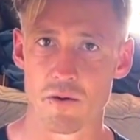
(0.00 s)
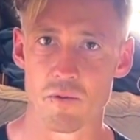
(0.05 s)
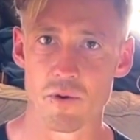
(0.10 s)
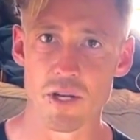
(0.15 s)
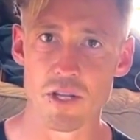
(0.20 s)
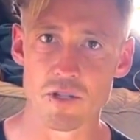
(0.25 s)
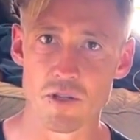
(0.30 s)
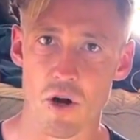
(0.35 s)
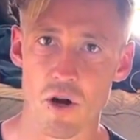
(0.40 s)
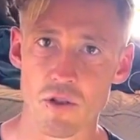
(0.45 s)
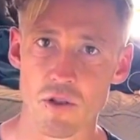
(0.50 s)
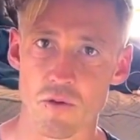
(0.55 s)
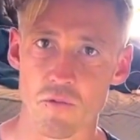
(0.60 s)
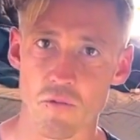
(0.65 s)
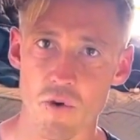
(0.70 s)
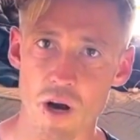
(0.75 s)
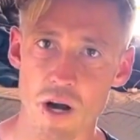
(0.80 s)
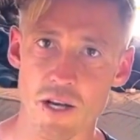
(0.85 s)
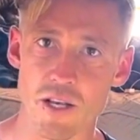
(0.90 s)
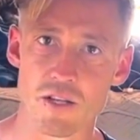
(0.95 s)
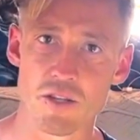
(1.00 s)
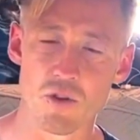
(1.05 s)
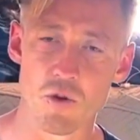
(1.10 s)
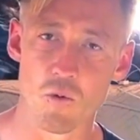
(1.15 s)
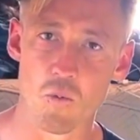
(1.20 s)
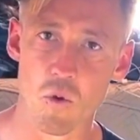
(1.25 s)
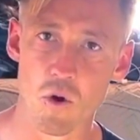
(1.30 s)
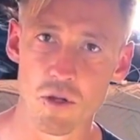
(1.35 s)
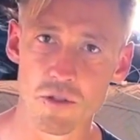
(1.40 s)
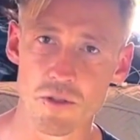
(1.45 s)
When he's on the run, he's in the
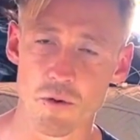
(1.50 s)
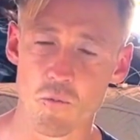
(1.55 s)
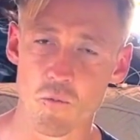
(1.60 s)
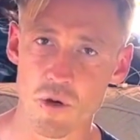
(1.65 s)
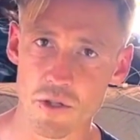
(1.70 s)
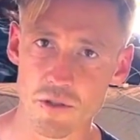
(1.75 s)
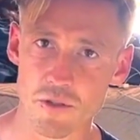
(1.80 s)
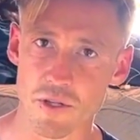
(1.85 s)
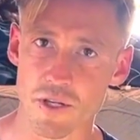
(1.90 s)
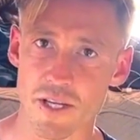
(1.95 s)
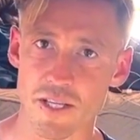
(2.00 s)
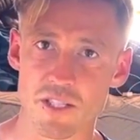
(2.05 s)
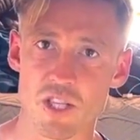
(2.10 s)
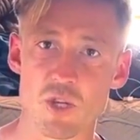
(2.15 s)
wilderness.